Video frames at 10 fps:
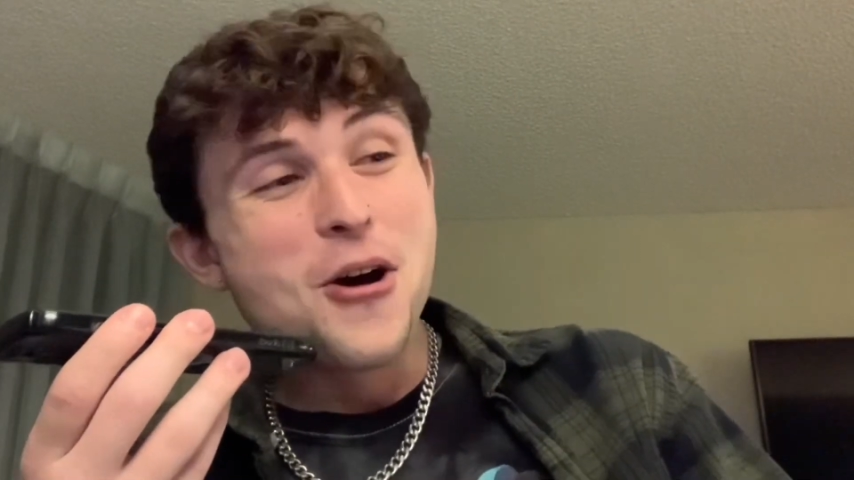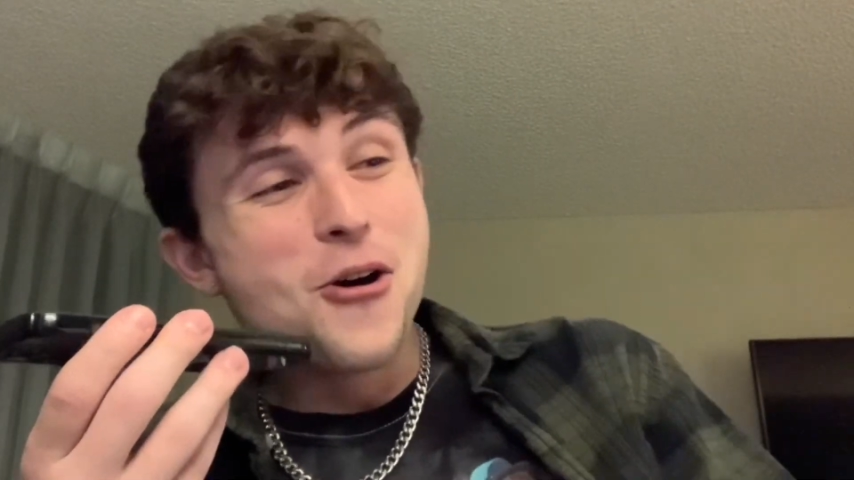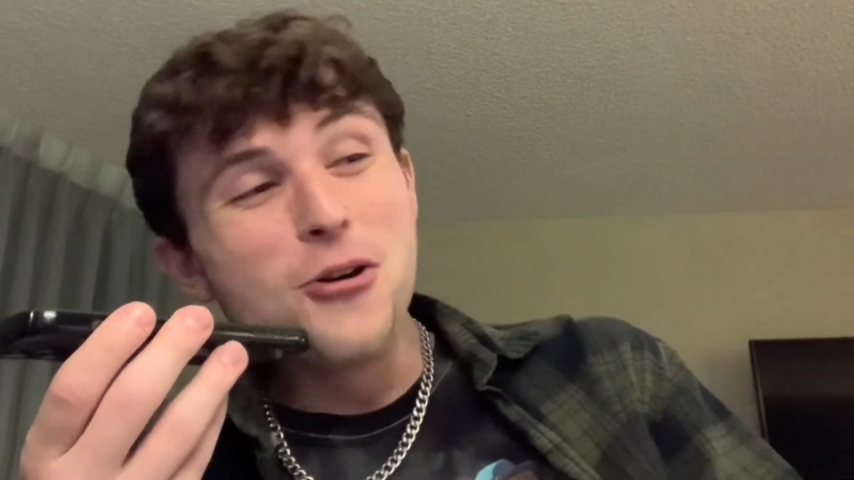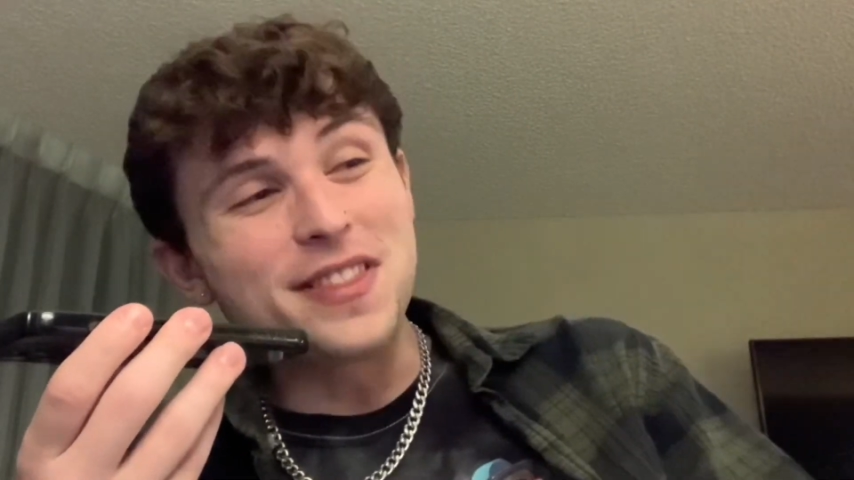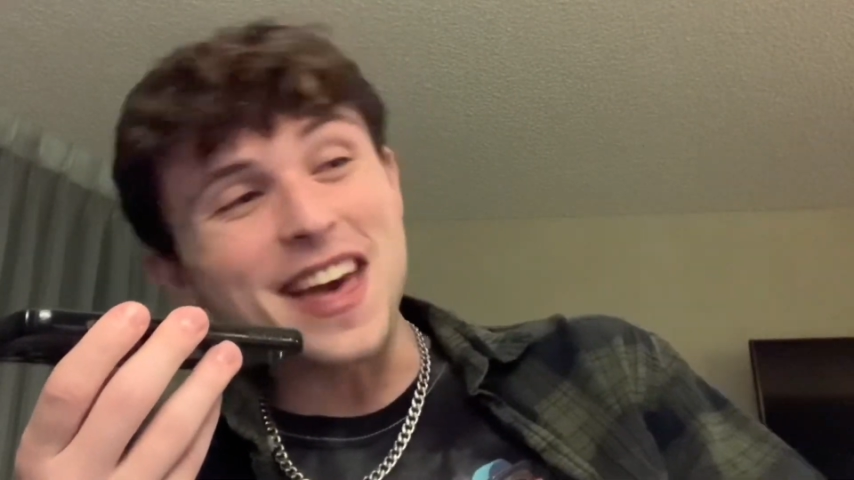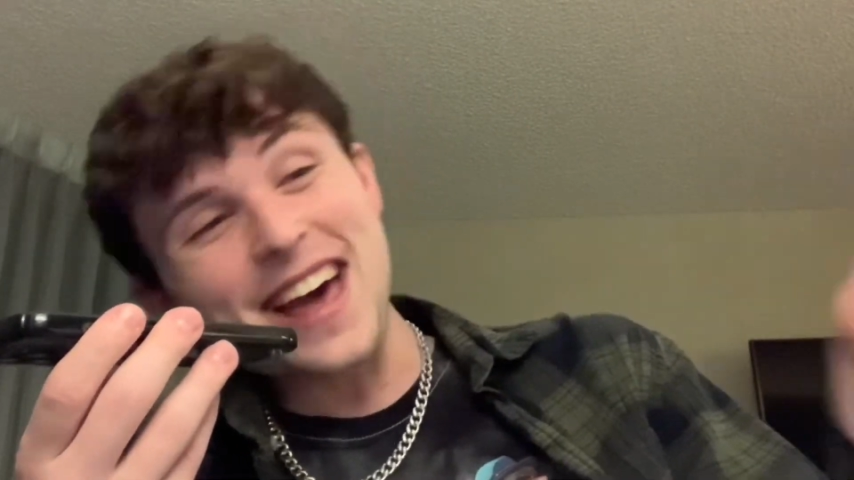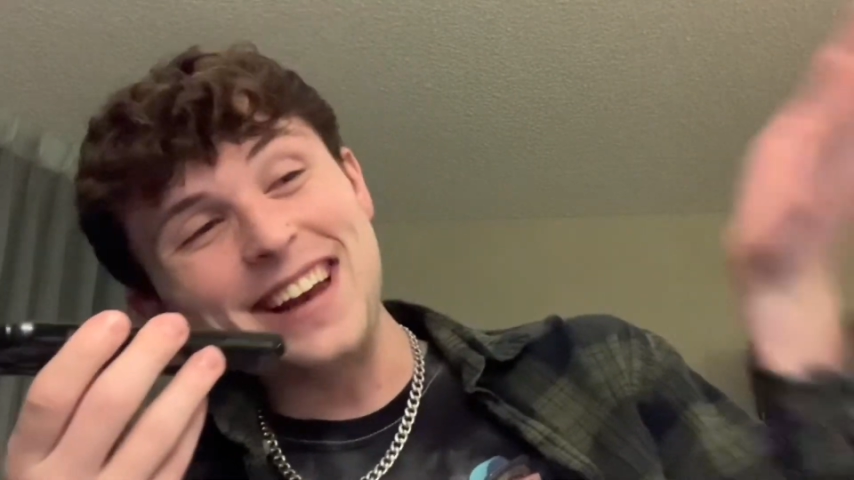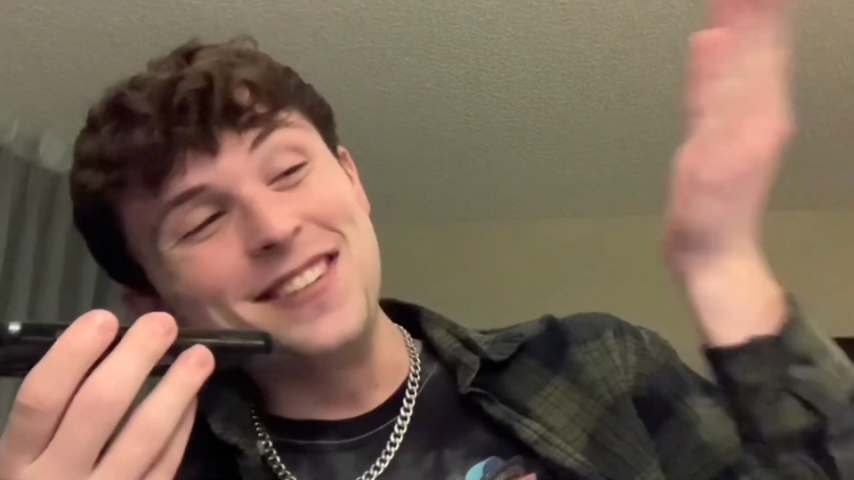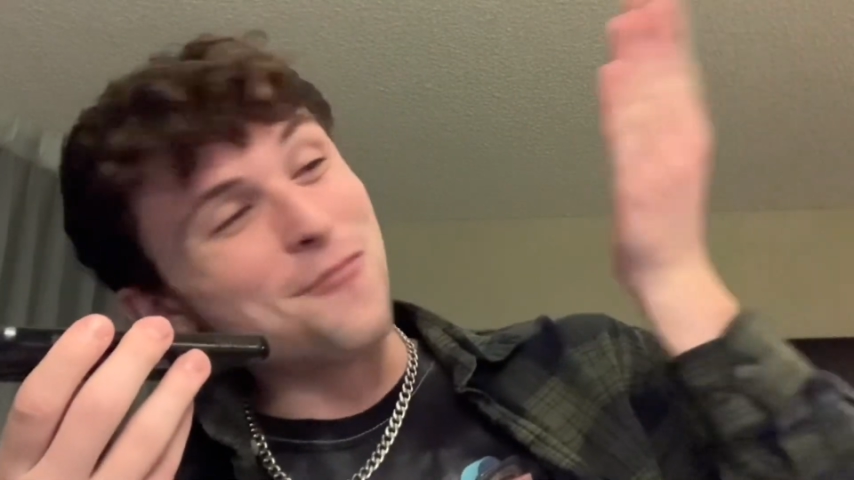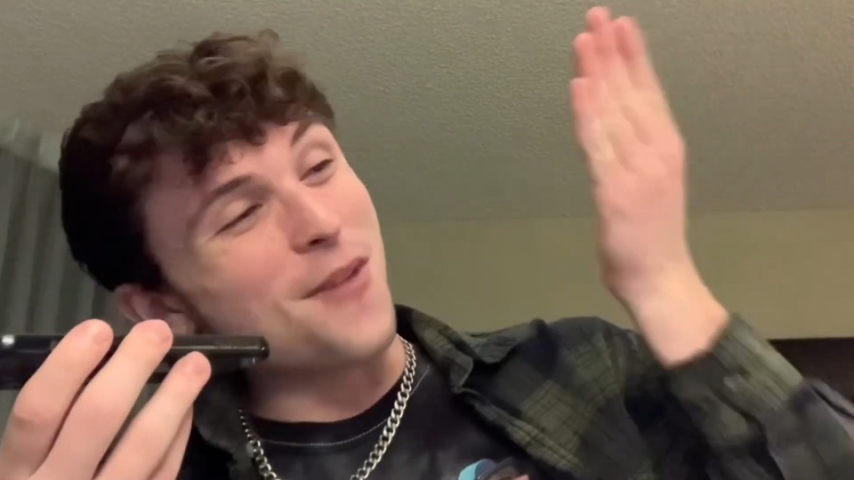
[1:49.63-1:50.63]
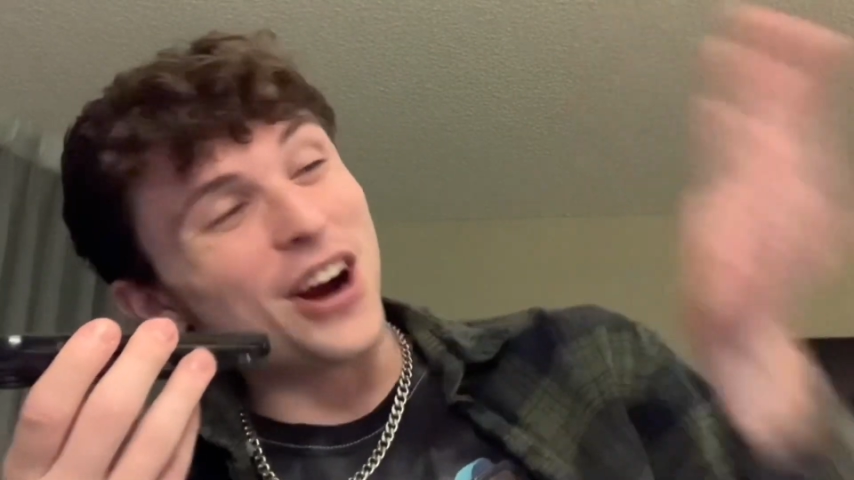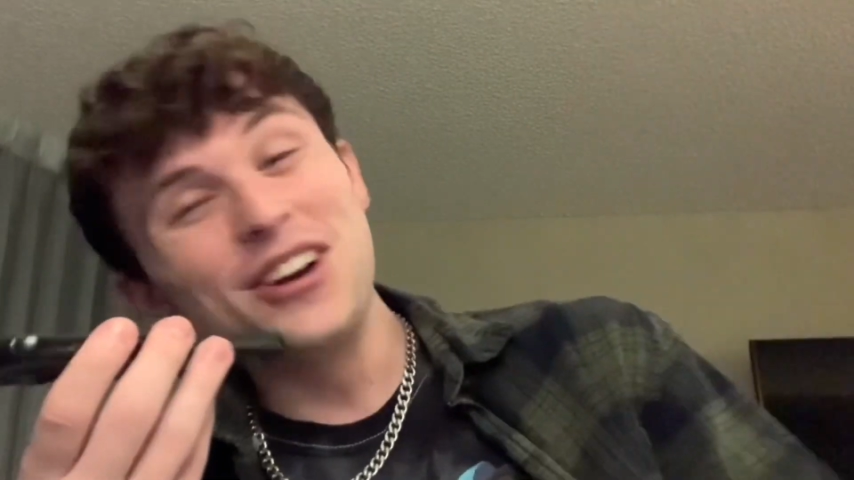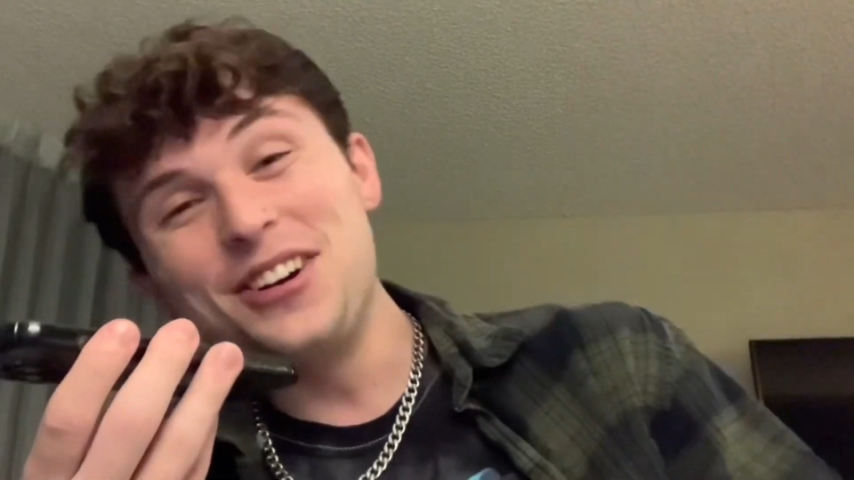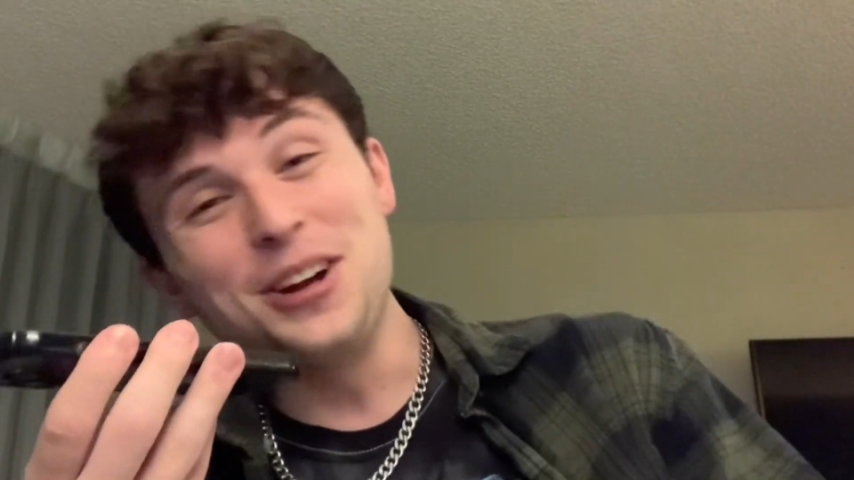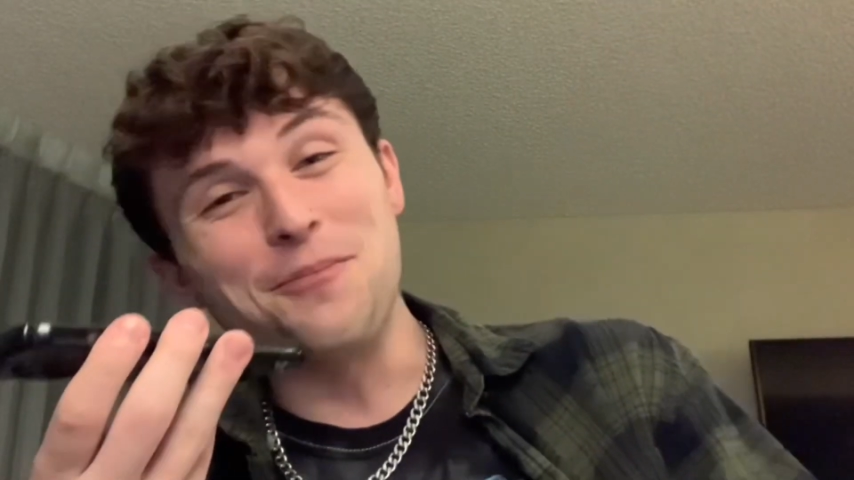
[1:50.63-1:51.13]
who then
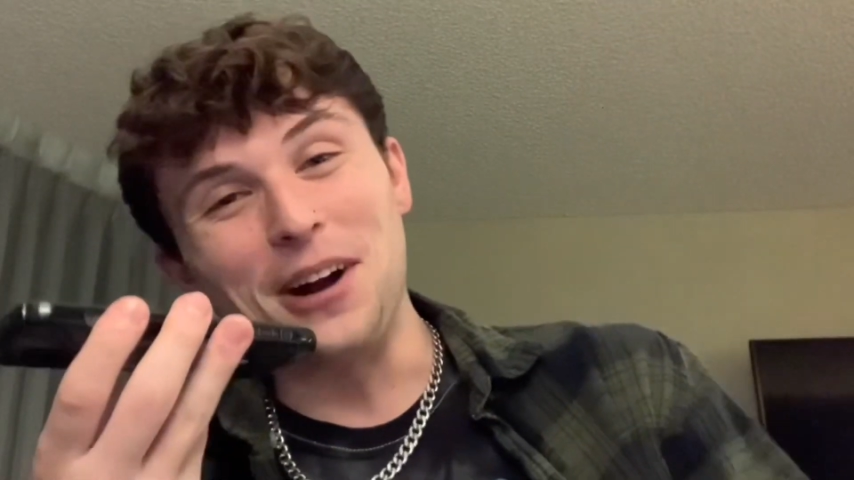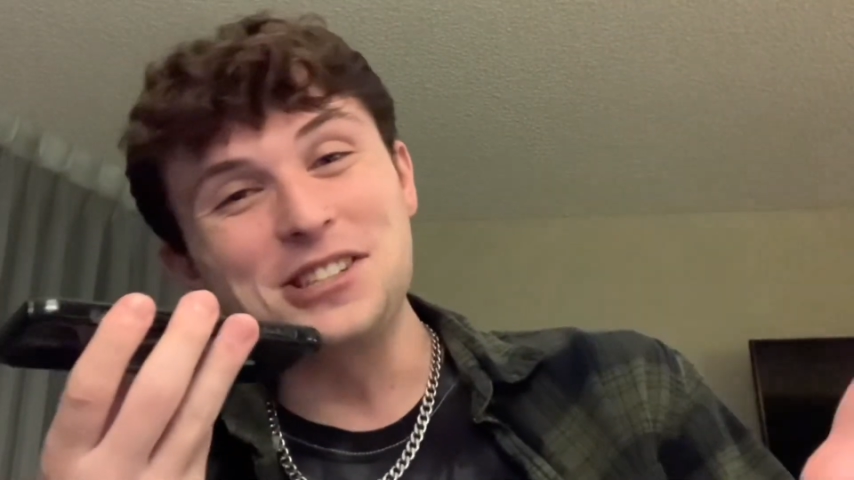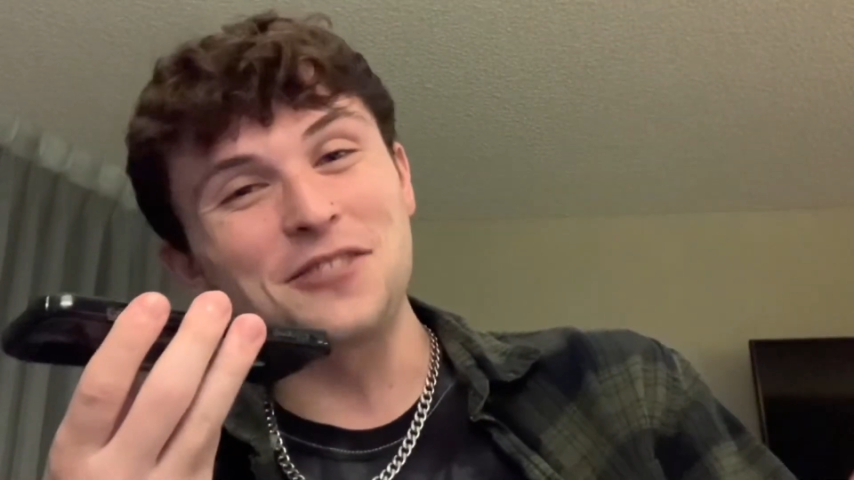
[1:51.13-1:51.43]
murdered a bunch